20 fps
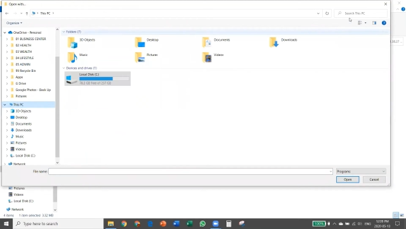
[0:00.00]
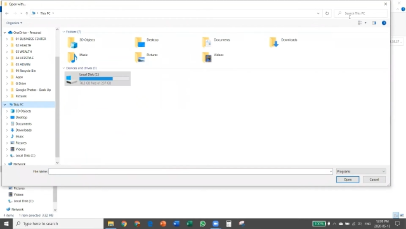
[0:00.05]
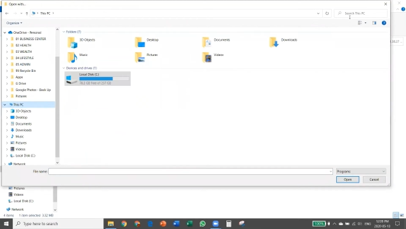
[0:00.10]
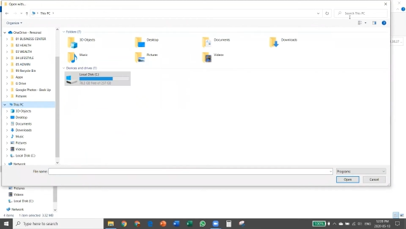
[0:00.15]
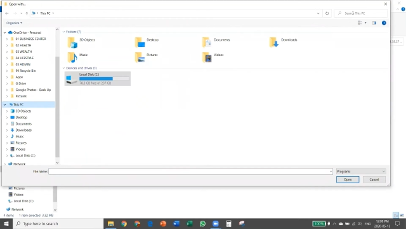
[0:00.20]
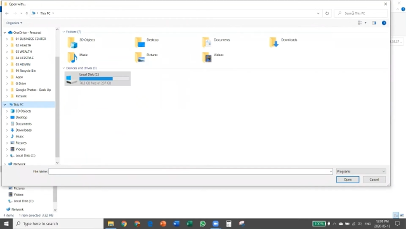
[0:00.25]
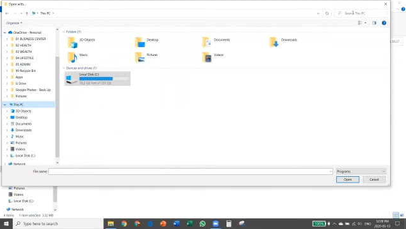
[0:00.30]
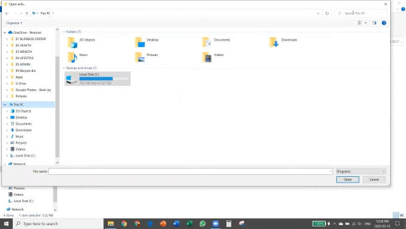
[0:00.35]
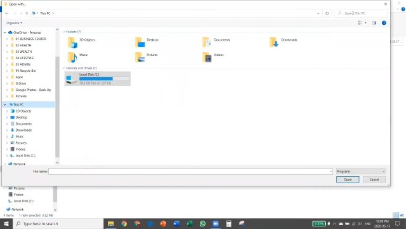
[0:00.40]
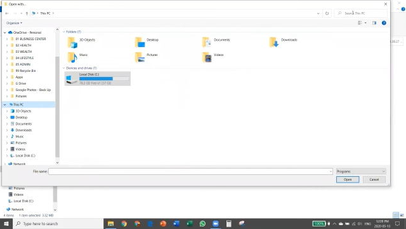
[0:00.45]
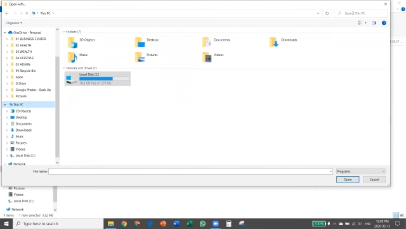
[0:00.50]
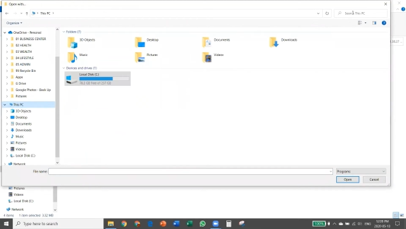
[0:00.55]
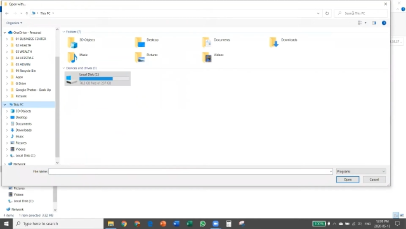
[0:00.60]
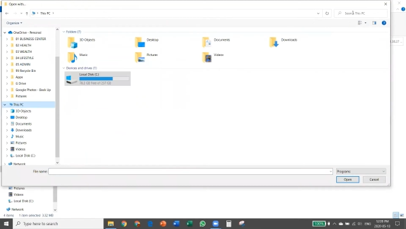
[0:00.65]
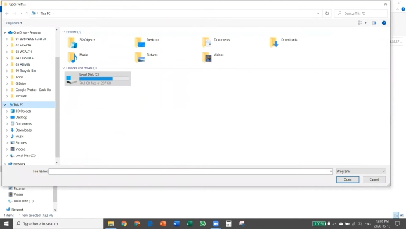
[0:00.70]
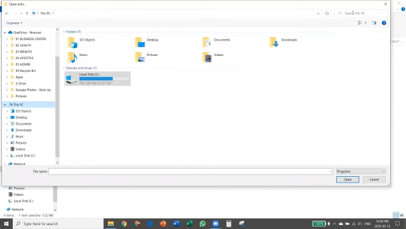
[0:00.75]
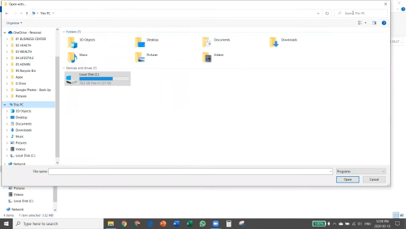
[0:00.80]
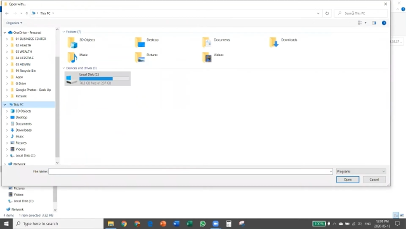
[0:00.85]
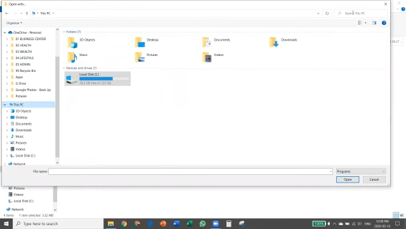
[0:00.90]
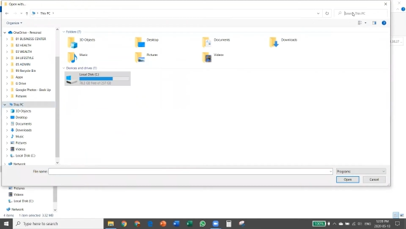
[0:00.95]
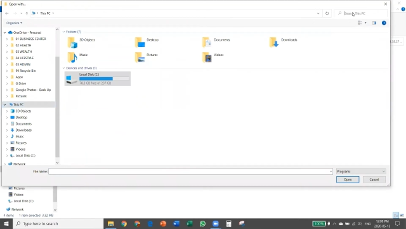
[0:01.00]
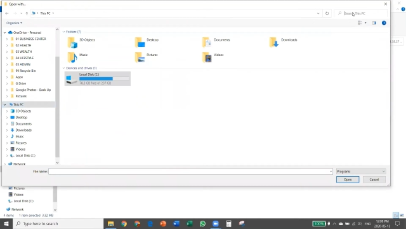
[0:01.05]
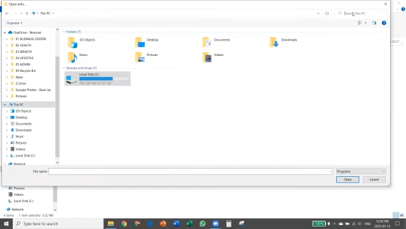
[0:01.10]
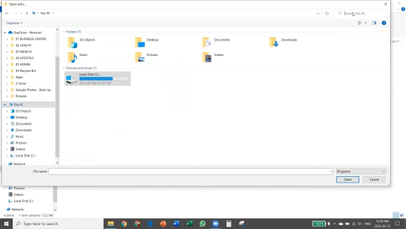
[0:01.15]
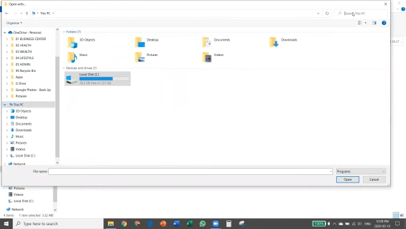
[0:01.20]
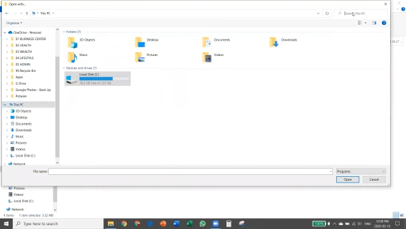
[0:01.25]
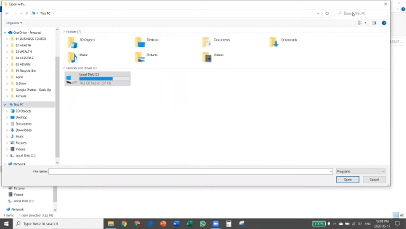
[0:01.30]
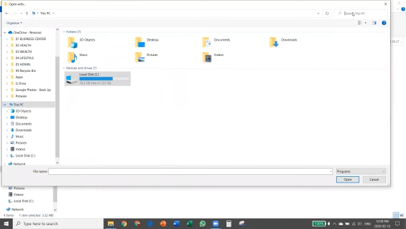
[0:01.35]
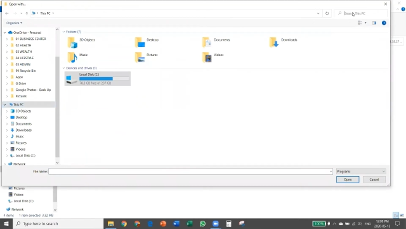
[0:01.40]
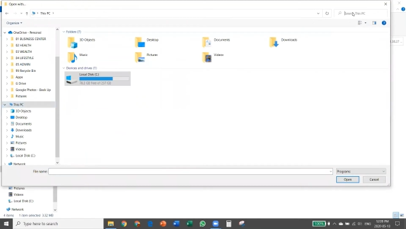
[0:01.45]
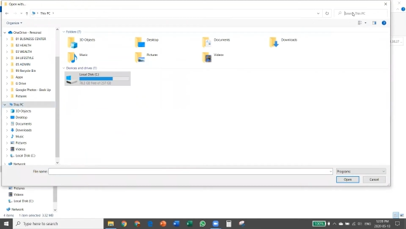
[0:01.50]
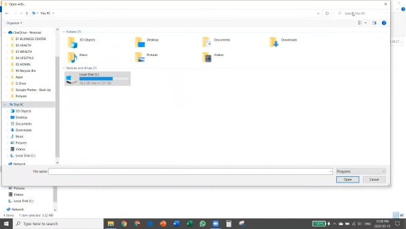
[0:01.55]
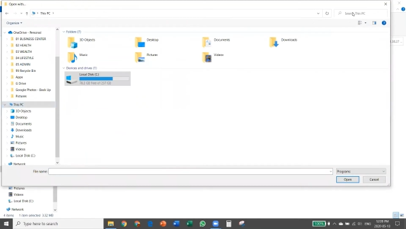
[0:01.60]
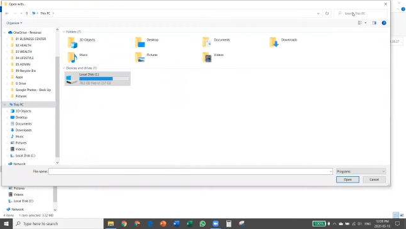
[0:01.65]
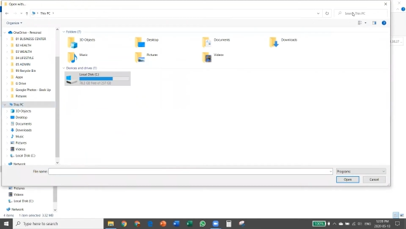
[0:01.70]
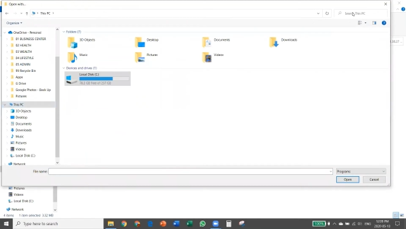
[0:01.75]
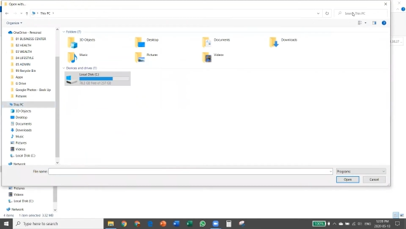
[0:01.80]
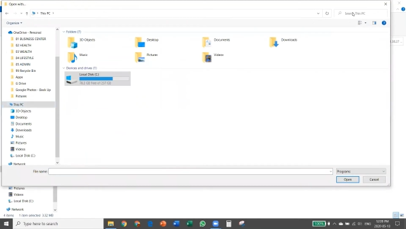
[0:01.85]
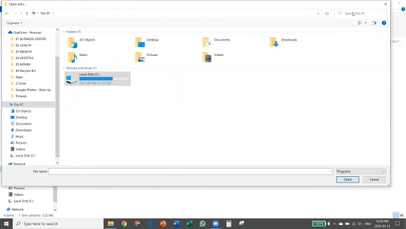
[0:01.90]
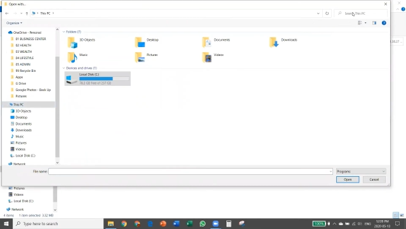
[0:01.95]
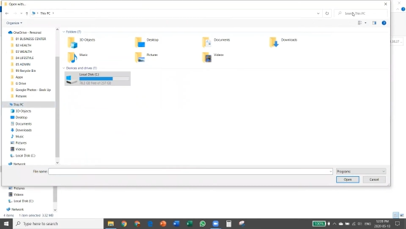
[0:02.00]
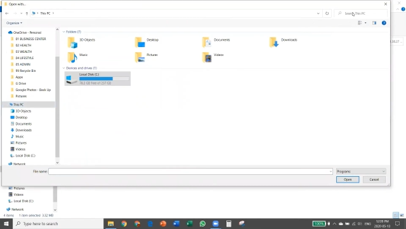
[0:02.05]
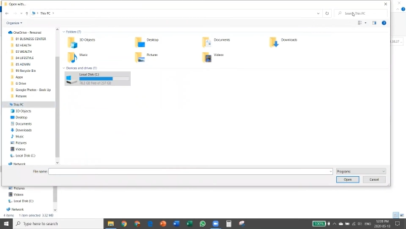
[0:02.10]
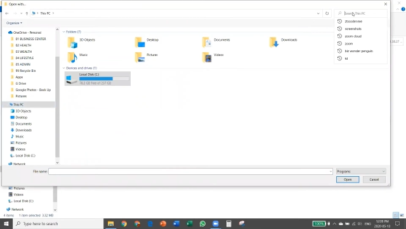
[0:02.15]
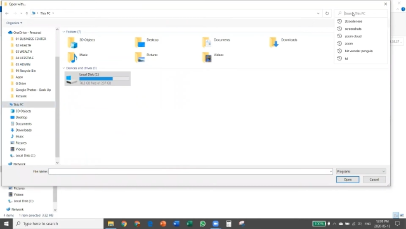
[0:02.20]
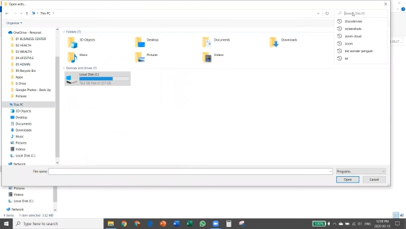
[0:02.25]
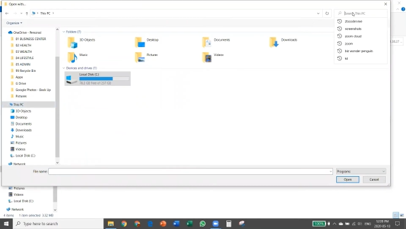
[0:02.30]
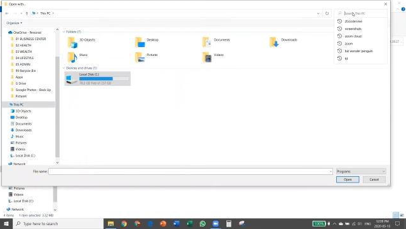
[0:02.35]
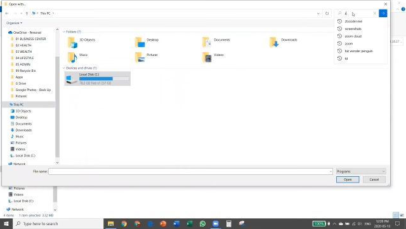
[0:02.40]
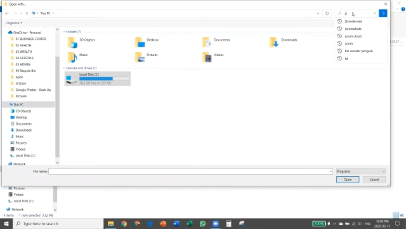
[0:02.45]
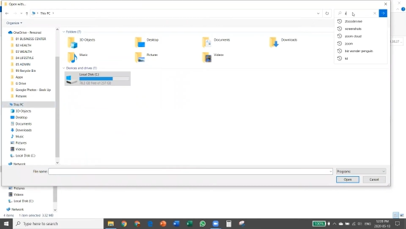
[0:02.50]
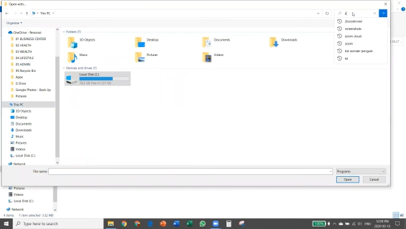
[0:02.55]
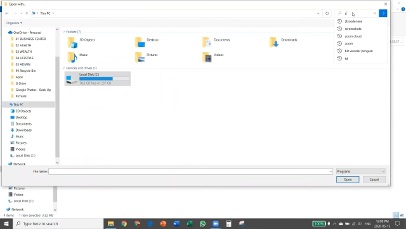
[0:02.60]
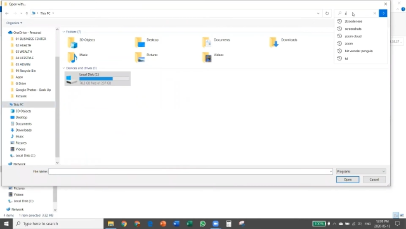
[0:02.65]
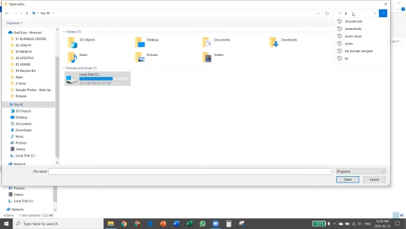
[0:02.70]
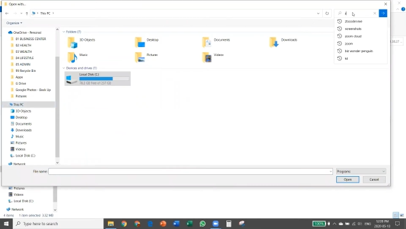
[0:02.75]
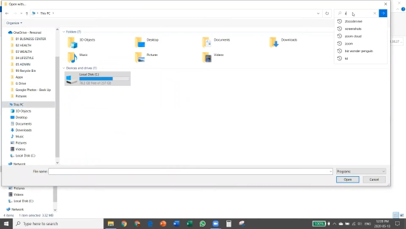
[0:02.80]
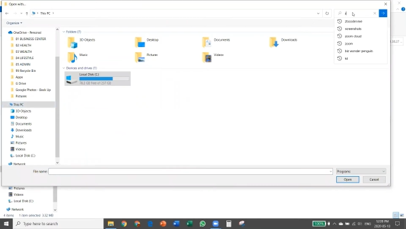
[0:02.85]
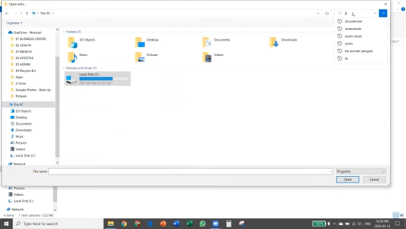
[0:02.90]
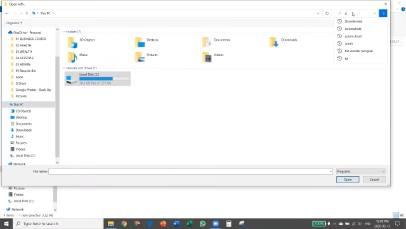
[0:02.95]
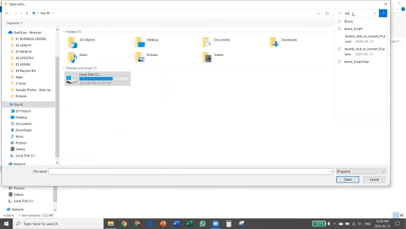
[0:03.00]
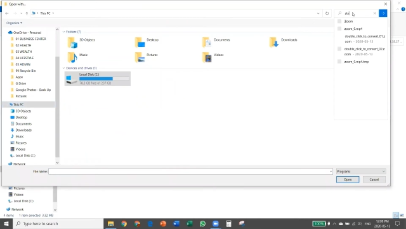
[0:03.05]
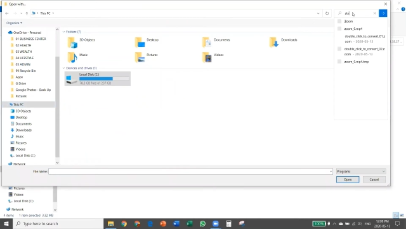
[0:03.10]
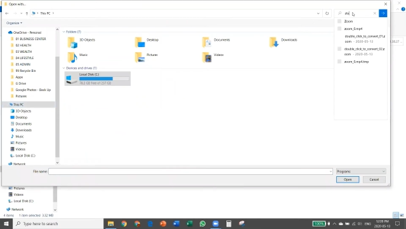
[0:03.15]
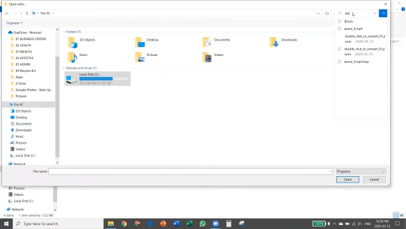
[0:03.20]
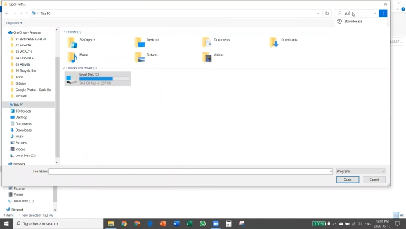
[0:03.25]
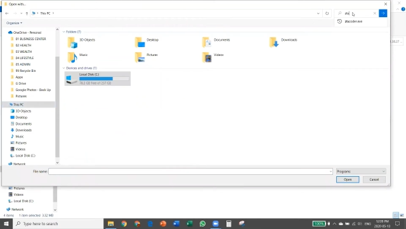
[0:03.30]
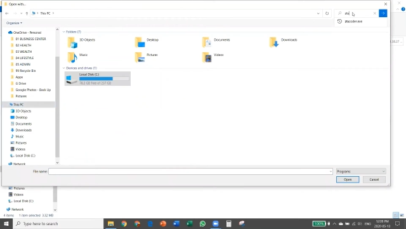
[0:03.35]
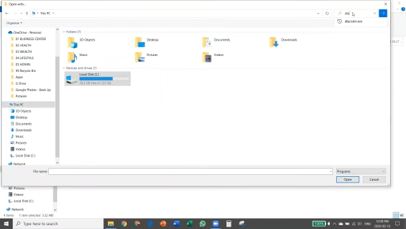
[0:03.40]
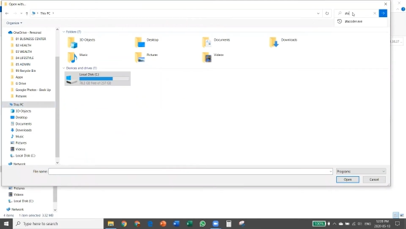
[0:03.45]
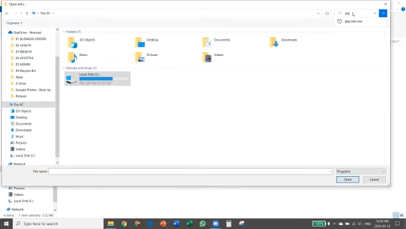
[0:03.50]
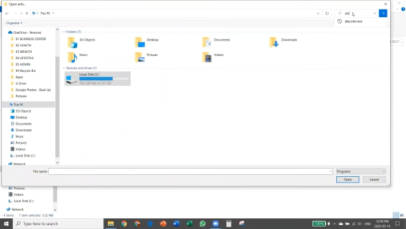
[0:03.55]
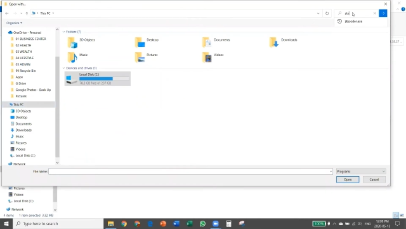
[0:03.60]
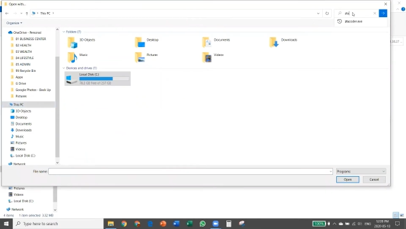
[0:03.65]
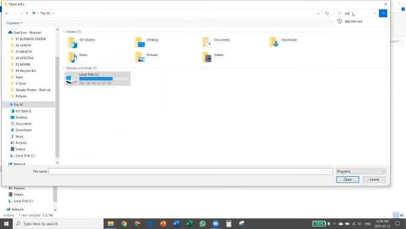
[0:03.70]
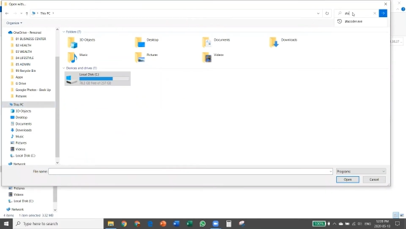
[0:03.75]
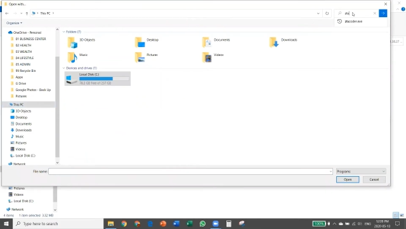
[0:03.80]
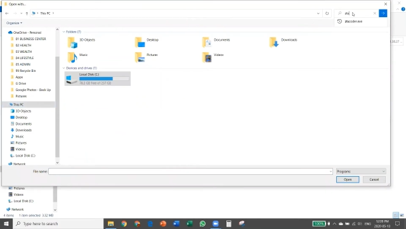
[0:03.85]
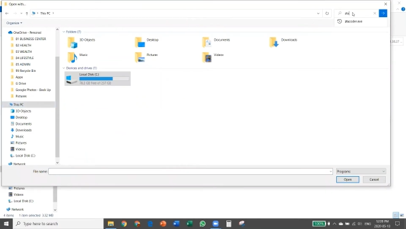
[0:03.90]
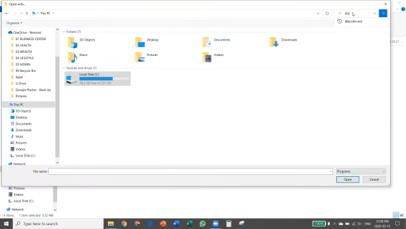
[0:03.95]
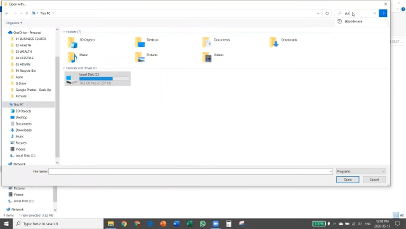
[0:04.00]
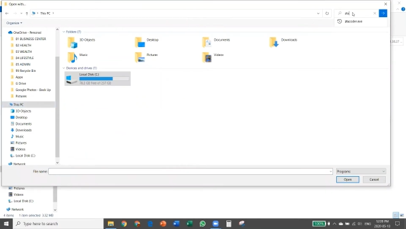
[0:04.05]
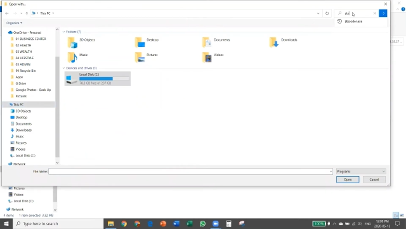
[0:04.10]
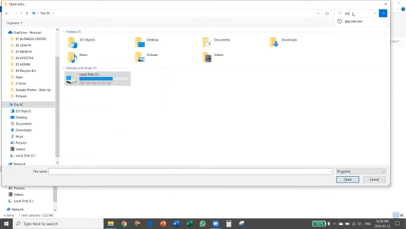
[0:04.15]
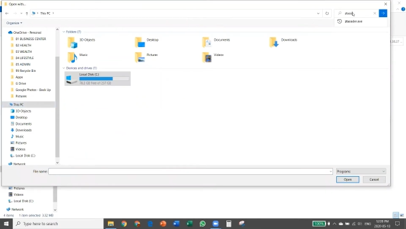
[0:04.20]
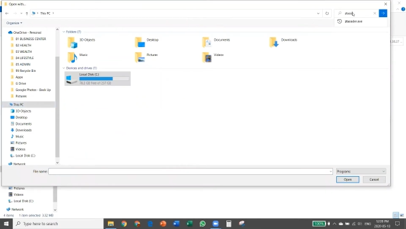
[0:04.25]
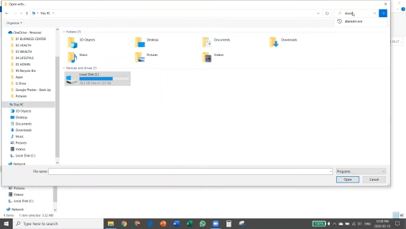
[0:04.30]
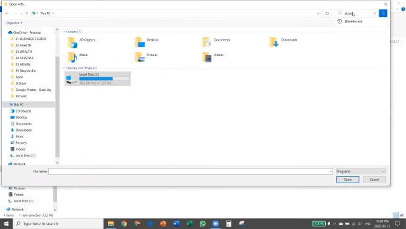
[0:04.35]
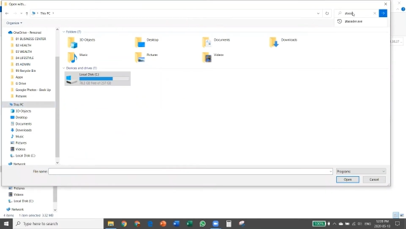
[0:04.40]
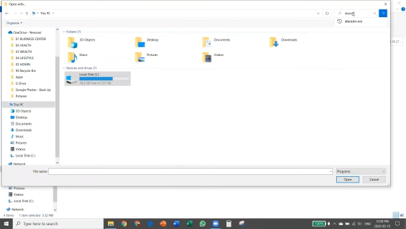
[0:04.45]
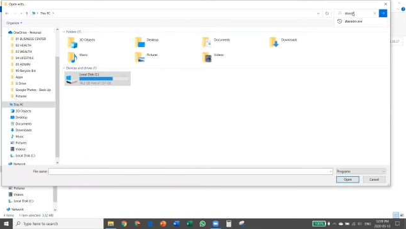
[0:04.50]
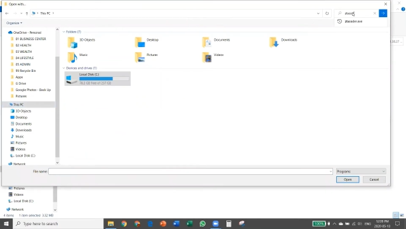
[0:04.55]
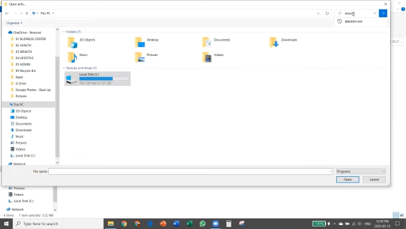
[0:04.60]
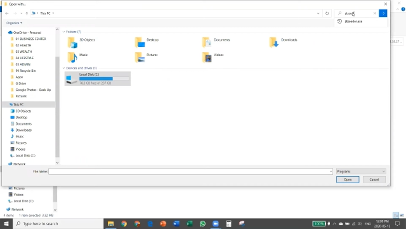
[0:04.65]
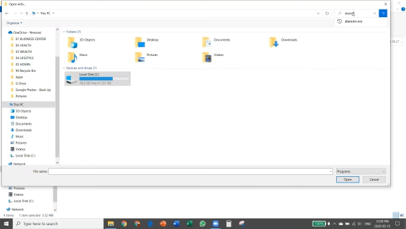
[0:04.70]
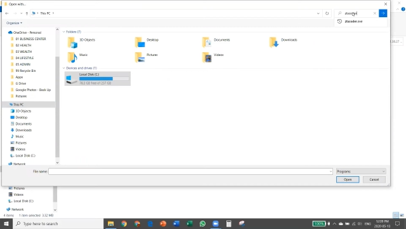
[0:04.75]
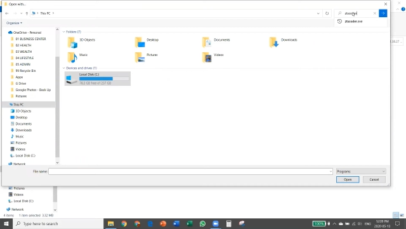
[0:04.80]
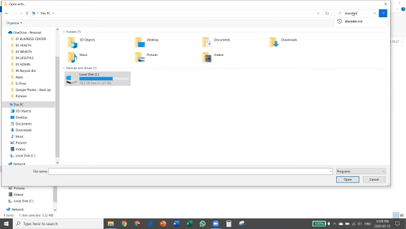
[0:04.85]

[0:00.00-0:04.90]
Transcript: No face is visible, so there are no lips to read.